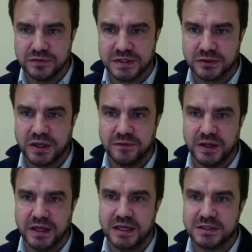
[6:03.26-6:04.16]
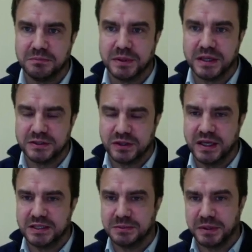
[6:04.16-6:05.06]
this stratification by
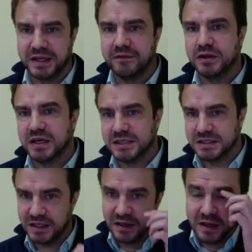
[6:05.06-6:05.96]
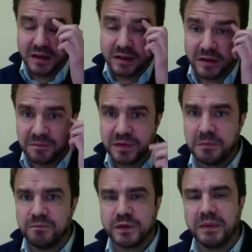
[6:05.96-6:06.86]
education. But nevertheless, the
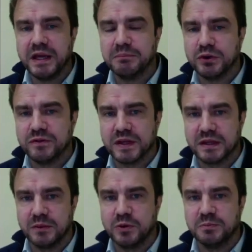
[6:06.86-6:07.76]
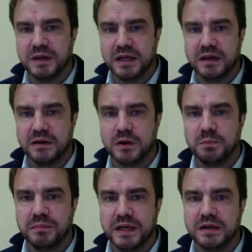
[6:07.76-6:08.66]
main point that they were
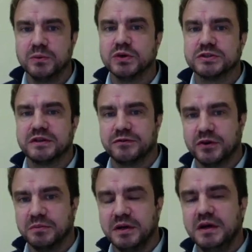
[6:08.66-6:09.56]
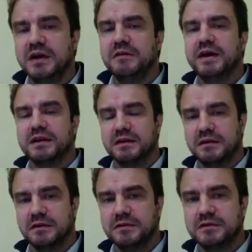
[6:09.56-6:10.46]
making was that
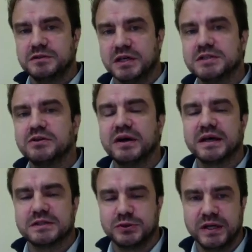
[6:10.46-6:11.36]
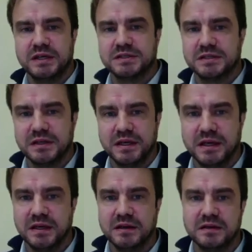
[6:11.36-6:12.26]
just looking at trends
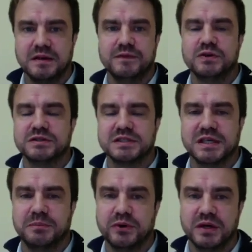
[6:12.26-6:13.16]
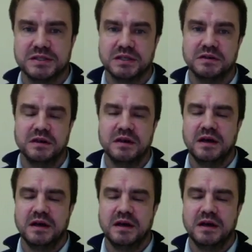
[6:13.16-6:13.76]
in divorce and separation